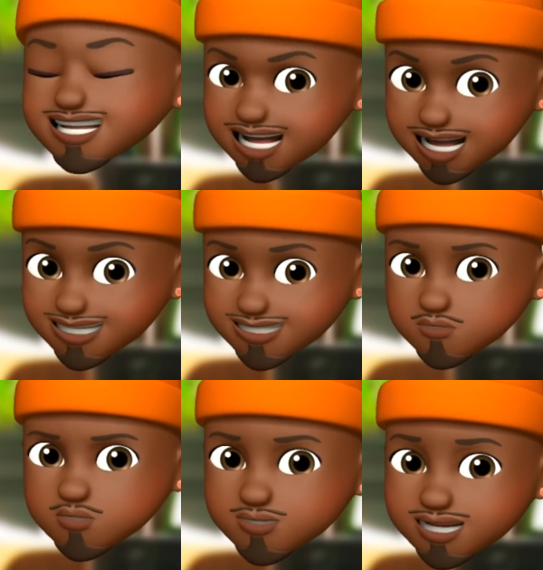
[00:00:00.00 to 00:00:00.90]
yes,
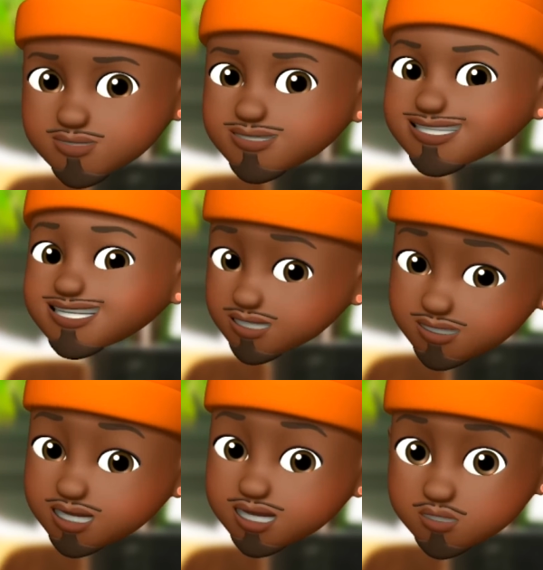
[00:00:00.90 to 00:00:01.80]
Monique was
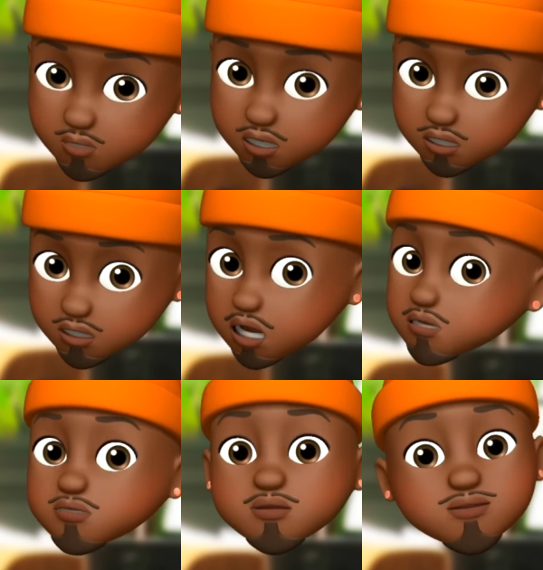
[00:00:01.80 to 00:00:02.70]
definitely wrong
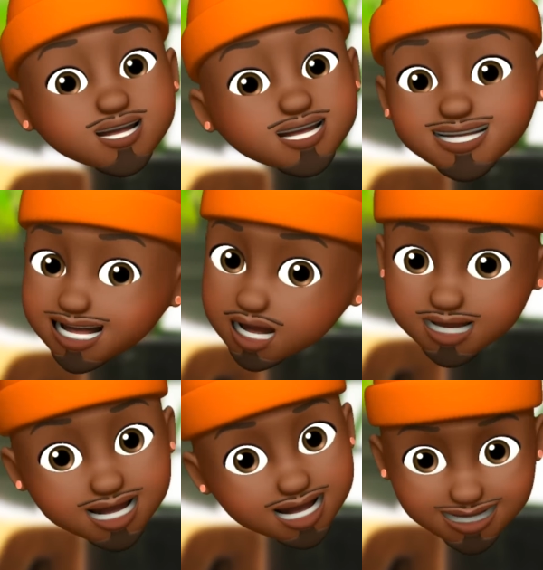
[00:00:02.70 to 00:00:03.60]
for beating down
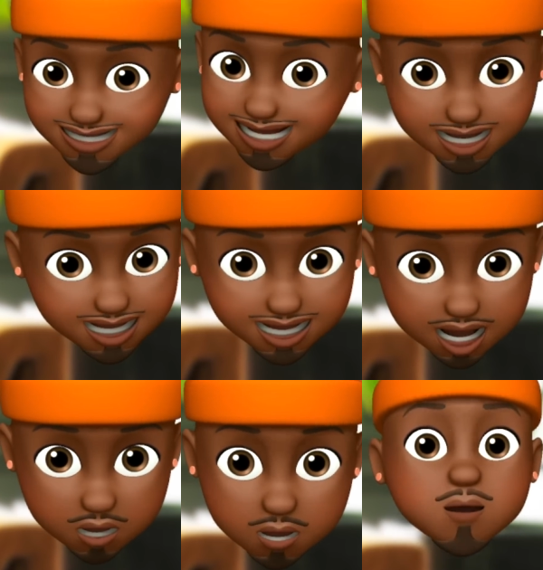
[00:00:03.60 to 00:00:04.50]
Candace like
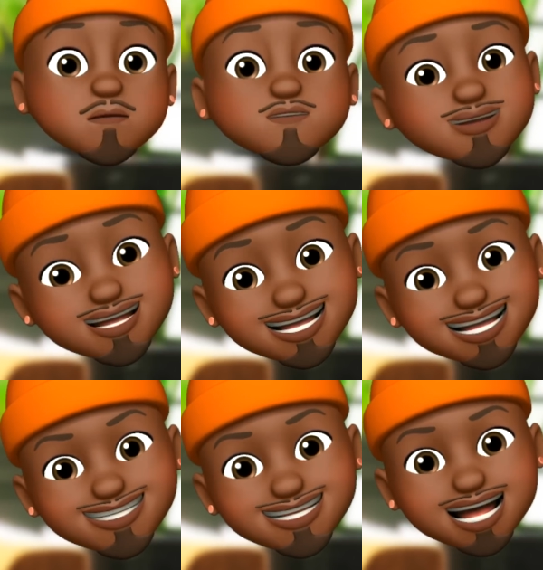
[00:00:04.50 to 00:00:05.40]
that.
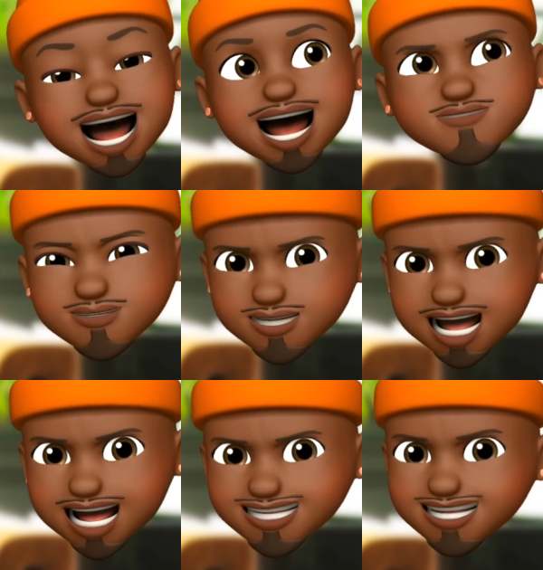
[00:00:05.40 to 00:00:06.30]
But I feel
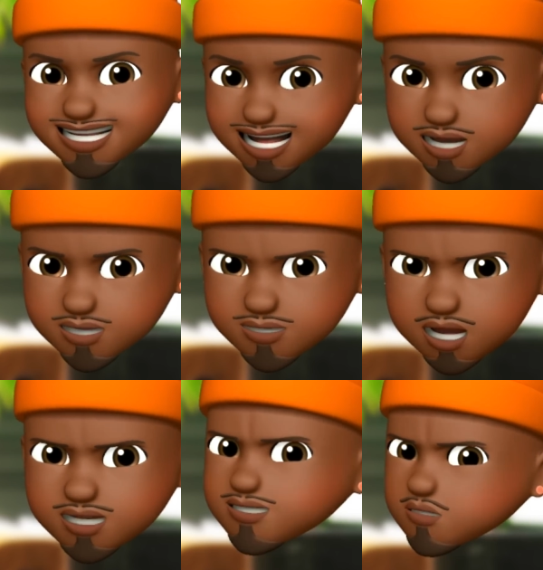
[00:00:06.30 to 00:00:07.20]
like Gizelle
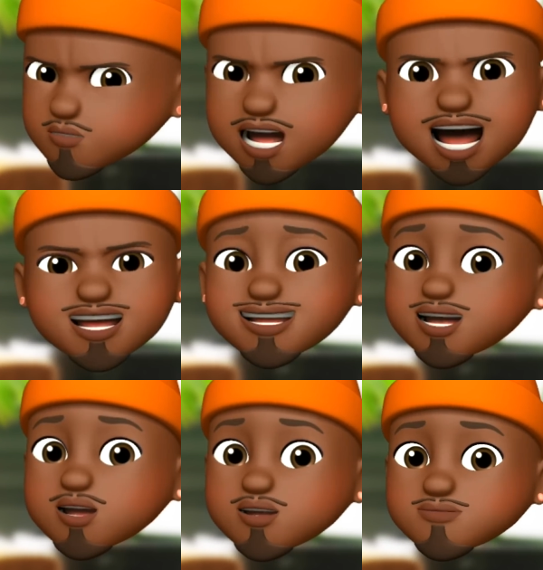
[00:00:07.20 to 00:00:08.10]
superheaded a...
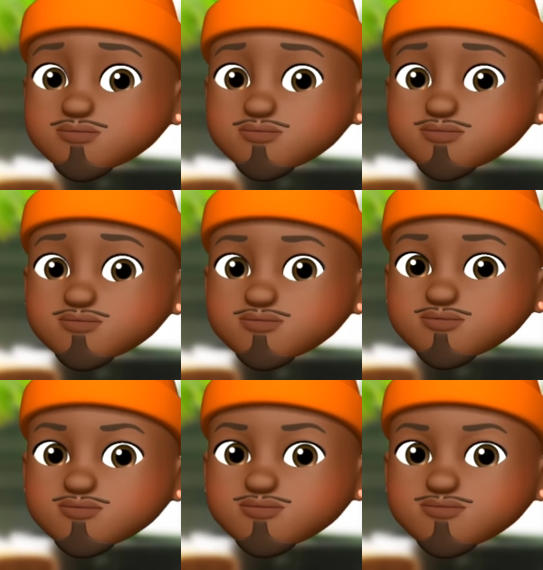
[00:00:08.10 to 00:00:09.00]

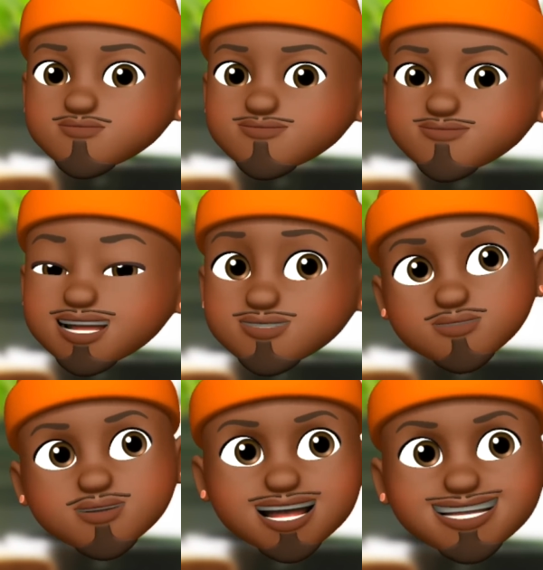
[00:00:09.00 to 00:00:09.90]
Not
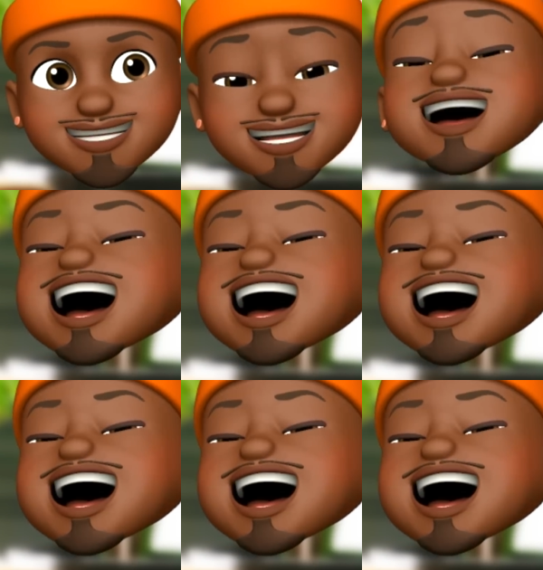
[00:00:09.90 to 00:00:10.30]
superheaded.